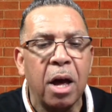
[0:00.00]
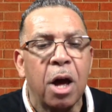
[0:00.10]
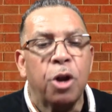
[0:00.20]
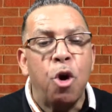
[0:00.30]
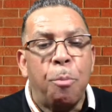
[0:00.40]

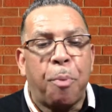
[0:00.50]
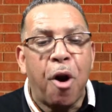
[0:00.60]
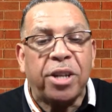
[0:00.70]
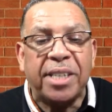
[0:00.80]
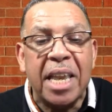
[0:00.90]
no
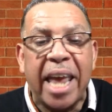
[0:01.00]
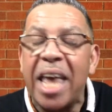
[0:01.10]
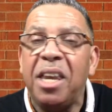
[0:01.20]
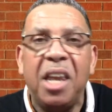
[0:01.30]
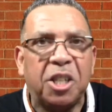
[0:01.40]
person
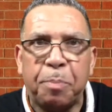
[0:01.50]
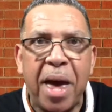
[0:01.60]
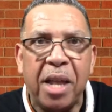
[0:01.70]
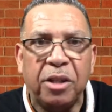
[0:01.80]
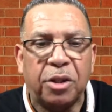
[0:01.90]
can
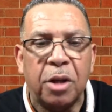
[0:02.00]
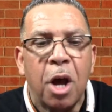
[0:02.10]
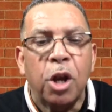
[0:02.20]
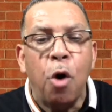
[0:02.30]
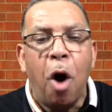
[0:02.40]
dispense,
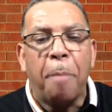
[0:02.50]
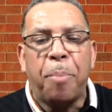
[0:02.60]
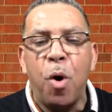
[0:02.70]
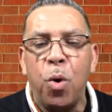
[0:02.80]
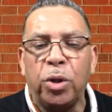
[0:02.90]
no
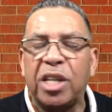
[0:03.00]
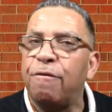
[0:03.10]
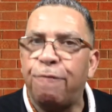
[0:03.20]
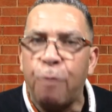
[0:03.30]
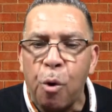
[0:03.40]
opposing
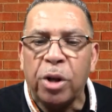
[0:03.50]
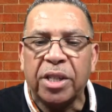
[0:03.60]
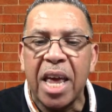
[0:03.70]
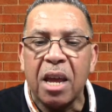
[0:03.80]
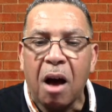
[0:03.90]
force
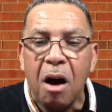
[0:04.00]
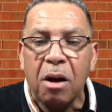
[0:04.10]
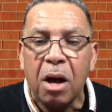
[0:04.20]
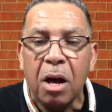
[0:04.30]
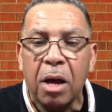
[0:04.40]
can
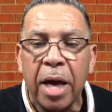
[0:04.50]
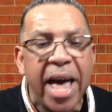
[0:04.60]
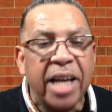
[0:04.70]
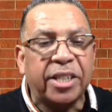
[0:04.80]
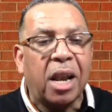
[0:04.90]
conquer.
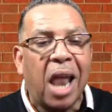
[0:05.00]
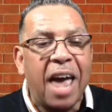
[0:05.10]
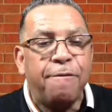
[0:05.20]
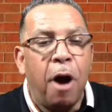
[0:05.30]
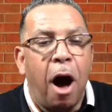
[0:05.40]
It's a
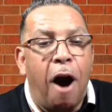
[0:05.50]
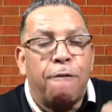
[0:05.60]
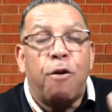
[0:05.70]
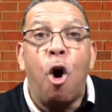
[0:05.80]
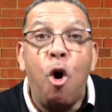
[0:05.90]
life of
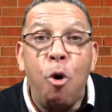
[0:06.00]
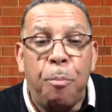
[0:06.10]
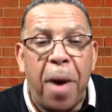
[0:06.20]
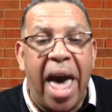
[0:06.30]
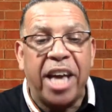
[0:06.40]

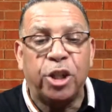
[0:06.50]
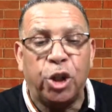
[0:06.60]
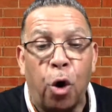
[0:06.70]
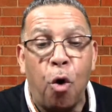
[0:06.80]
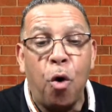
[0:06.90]
hope and
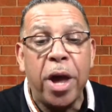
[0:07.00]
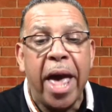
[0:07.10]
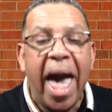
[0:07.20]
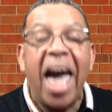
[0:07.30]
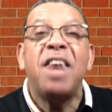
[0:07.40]
joy
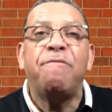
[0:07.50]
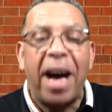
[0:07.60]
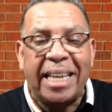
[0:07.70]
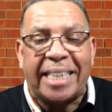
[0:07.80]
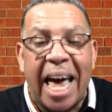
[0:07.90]
and
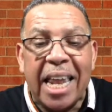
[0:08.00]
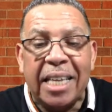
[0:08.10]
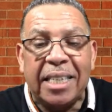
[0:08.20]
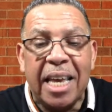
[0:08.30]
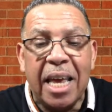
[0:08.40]

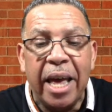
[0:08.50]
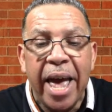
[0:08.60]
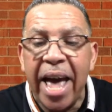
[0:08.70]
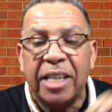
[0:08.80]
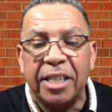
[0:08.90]
vitality.
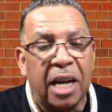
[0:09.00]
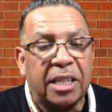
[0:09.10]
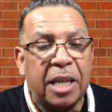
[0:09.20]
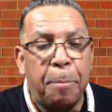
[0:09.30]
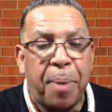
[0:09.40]
It's not
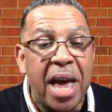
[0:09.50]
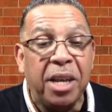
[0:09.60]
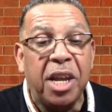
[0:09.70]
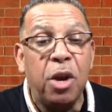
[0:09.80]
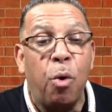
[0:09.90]

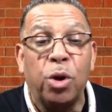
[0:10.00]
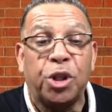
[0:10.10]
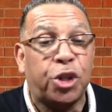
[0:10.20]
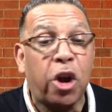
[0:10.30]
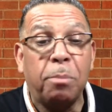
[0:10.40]
dependent on
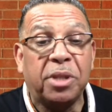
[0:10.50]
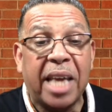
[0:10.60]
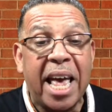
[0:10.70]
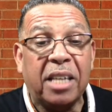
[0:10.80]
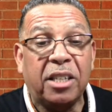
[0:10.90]

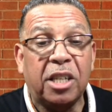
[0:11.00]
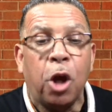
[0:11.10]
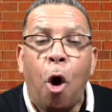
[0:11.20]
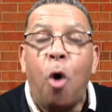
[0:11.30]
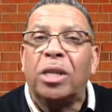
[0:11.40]
circumstances
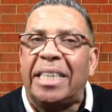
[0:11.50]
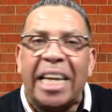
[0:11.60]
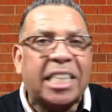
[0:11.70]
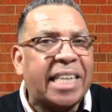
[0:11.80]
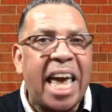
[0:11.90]
or
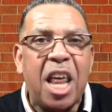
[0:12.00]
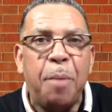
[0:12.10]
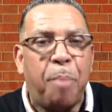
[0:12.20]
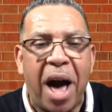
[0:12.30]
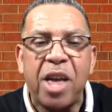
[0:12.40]
dictated
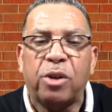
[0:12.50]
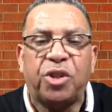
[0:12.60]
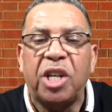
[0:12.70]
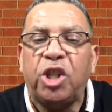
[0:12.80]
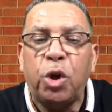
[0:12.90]
by your
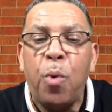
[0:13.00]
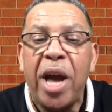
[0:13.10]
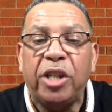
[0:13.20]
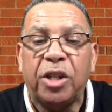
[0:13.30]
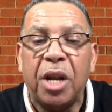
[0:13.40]

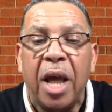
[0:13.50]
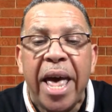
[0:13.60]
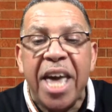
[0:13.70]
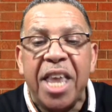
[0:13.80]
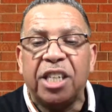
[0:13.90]
situation.
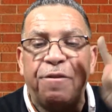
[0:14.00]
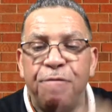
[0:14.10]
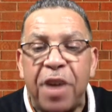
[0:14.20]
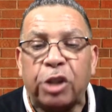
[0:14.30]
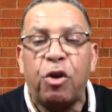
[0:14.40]
It is
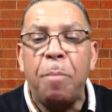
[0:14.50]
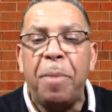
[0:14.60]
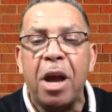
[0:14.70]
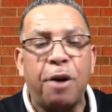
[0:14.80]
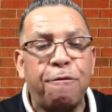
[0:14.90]
victory
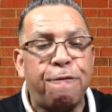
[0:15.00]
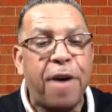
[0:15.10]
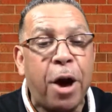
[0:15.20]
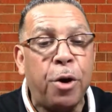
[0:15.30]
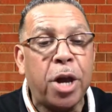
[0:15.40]
beyond
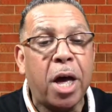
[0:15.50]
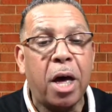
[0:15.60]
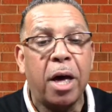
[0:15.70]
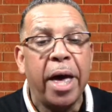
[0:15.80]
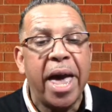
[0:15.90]
failure.
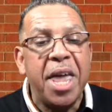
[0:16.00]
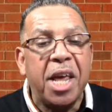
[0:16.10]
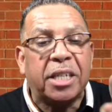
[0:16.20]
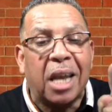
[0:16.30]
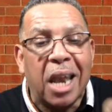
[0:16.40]
It
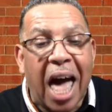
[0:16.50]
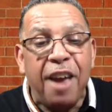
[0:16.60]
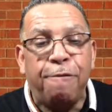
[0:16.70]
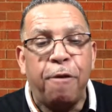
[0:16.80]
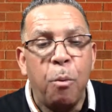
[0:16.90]
is
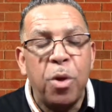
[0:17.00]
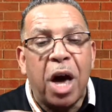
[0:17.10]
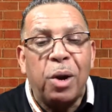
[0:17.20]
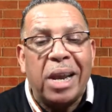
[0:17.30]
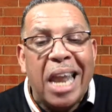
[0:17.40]
life
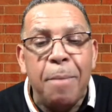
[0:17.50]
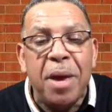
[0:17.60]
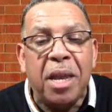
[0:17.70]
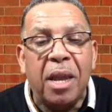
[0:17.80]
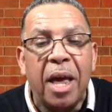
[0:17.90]
without
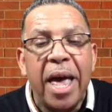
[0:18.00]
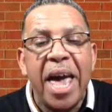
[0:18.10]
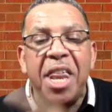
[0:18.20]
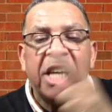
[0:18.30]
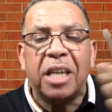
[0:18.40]
limit
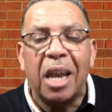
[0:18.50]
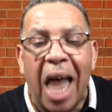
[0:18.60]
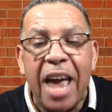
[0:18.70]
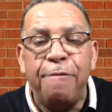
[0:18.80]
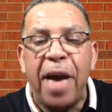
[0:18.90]
it is
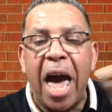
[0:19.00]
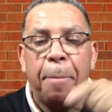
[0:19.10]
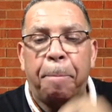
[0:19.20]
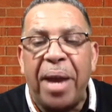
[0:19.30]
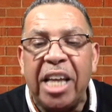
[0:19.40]
life
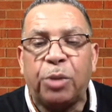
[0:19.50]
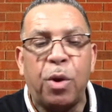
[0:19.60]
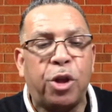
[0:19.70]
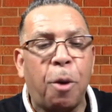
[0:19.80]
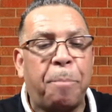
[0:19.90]
at peace
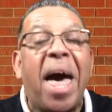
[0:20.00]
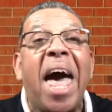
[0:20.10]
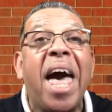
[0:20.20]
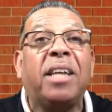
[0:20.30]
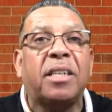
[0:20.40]
with your
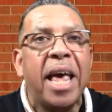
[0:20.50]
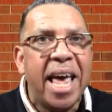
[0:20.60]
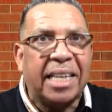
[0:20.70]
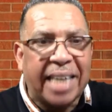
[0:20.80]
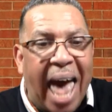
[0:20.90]
past.
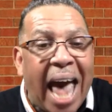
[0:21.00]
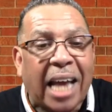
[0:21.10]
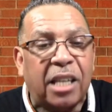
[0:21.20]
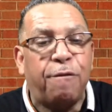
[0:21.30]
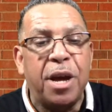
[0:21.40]
It's
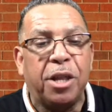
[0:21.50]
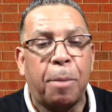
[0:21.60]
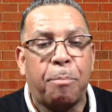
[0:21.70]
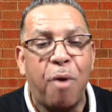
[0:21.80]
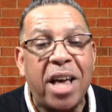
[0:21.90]
active in the
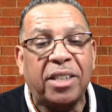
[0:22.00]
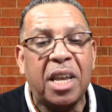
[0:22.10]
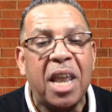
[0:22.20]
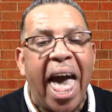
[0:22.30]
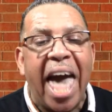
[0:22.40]

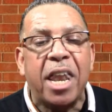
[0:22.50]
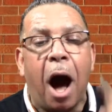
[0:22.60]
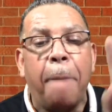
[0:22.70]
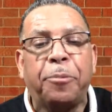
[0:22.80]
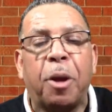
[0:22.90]
present and
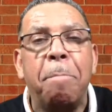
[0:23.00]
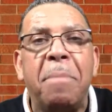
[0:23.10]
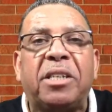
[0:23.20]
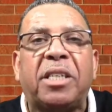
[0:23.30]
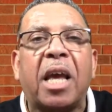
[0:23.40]

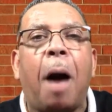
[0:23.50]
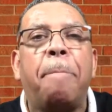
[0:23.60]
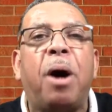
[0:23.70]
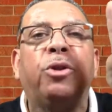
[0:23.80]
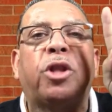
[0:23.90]
optimistic
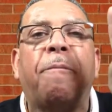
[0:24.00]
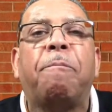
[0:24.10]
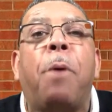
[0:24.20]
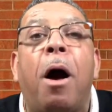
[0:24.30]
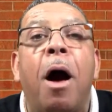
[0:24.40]
about the
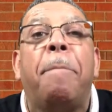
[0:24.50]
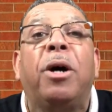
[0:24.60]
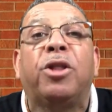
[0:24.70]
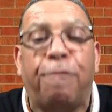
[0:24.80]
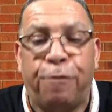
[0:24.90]

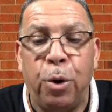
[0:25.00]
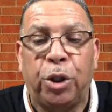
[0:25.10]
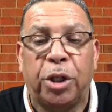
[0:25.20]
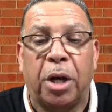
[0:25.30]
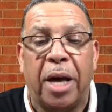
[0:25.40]
about the
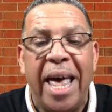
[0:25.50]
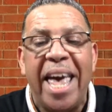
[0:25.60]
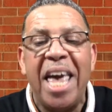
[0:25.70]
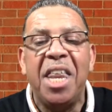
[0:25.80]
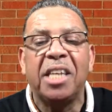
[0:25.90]
future.
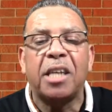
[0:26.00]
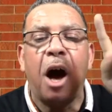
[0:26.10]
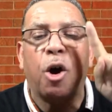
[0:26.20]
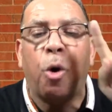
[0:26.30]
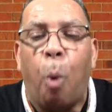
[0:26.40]
It is a
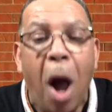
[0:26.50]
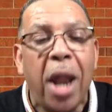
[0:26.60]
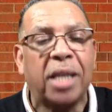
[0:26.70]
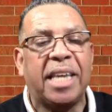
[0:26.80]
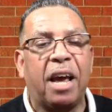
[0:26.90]

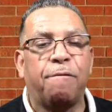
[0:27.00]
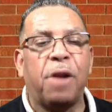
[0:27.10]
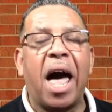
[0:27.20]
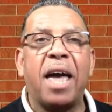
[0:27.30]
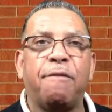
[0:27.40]
quality of
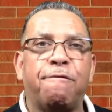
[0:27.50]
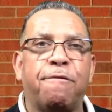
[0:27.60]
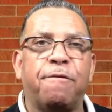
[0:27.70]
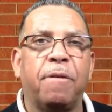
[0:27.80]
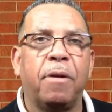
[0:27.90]
life
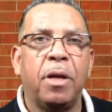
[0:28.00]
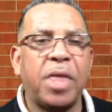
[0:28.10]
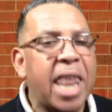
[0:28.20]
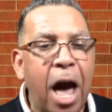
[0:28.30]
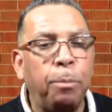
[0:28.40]

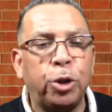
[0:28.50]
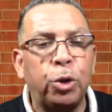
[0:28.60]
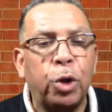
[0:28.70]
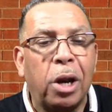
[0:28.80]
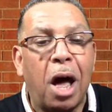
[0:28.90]
that helps you
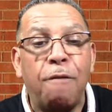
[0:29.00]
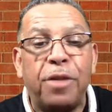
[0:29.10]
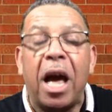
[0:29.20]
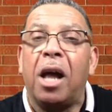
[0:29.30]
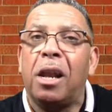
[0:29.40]
to love
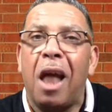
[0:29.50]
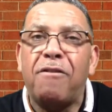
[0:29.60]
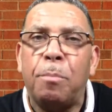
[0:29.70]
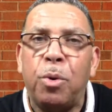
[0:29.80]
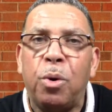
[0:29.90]

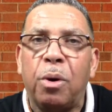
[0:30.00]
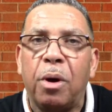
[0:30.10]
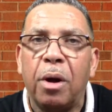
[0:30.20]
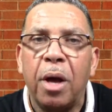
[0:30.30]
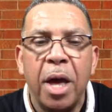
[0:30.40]
unlovable,
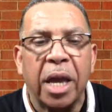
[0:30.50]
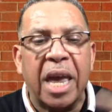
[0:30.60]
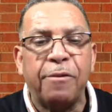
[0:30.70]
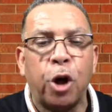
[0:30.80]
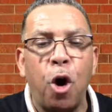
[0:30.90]

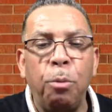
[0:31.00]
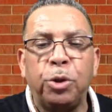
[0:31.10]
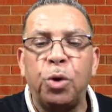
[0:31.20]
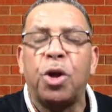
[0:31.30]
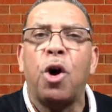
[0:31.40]
gives hope
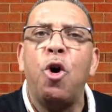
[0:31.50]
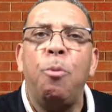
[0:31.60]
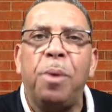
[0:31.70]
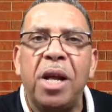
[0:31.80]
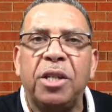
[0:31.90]
to the
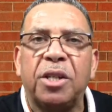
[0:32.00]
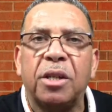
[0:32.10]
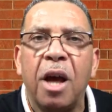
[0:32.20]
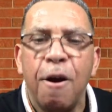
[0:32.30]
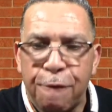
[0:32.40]
hopeless,
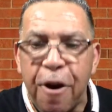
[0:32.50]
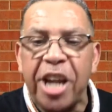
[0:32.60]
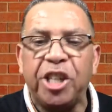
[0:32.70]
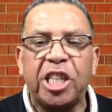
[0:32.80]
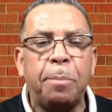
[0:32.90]

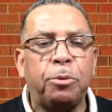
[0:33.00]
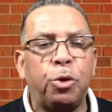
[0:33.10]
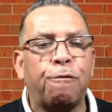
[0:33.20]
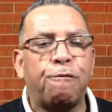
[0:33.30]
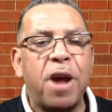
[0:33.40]
friendship to
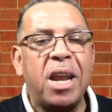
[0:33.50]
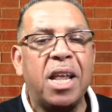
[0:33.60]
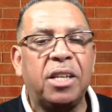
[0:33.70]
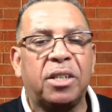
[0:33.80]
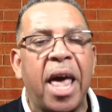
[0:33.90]
the
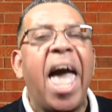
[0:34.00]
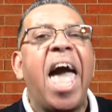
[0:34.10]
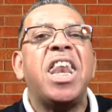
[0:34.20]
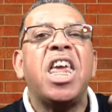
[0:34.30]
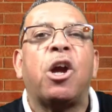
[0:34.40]
friendless,
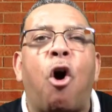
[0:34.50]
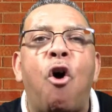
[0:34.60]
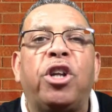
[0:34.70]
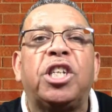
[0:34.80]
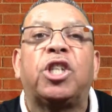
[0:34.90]
and
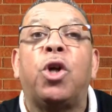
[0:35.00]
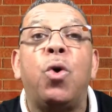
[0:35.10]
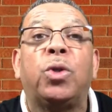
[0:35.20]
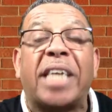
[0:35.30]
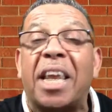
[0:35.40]
encourages
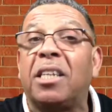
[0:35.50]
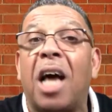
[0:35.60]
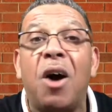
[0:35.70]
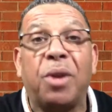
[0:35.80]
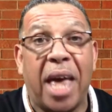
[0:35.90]
those that are
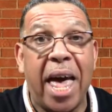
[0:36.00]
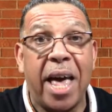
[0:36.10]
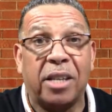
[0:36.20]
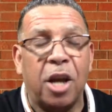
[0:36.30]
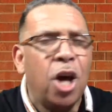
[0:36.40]

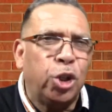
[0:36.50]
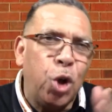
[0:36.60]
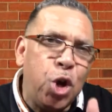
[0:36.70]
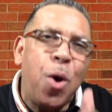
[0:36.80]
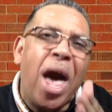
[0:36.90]
downcast. Do
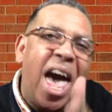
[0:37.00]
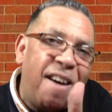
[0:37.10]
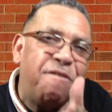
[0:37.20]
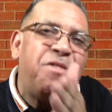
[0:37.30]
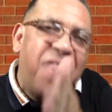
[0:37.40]
you
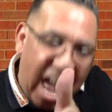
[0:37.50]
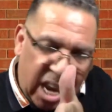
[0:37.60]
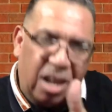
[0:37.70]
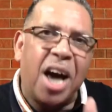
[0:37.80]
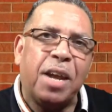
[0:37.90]
have that
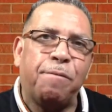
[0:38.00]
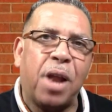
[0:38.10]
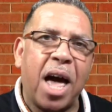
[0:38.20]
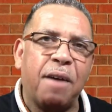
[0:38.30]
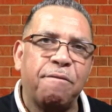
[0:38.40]
kind of
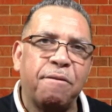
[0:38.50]
life?